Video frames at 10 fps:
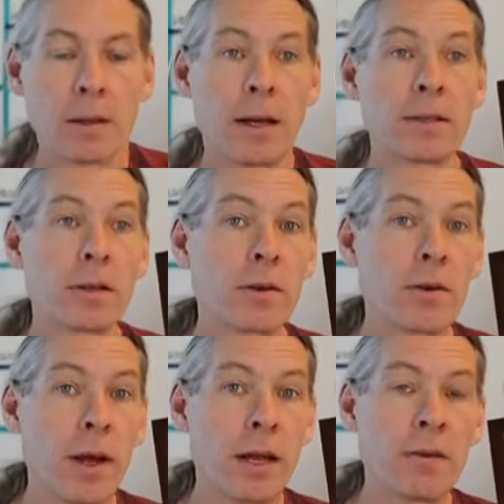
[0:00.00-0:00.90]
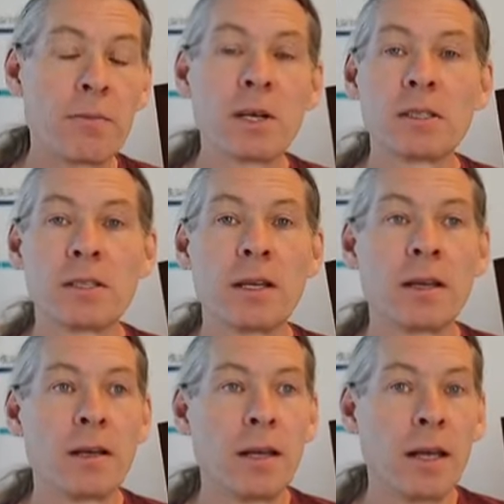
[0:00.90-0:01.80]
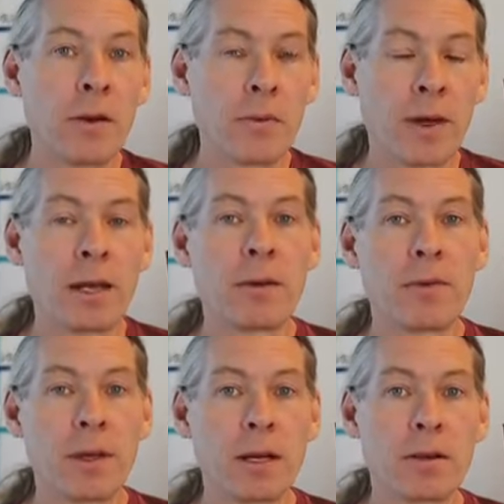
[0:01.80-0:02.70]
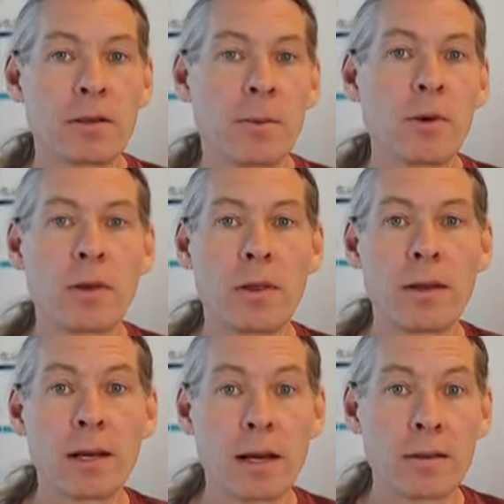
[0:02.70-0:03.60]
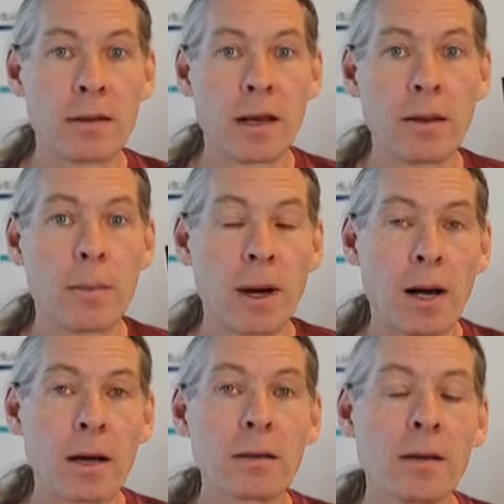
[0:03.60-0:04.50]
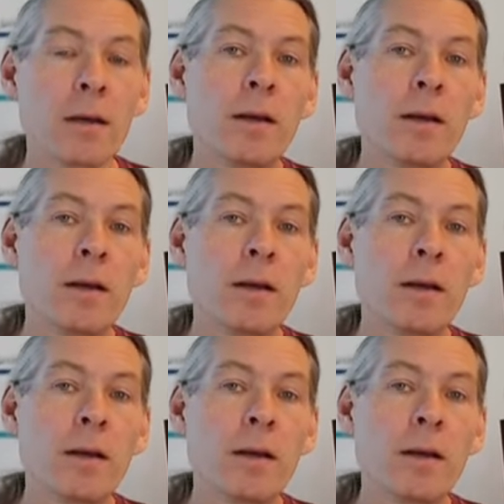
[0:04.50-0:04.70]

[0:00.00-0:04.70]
That's a creative person, an innovative thinker, someone who can think outside the box,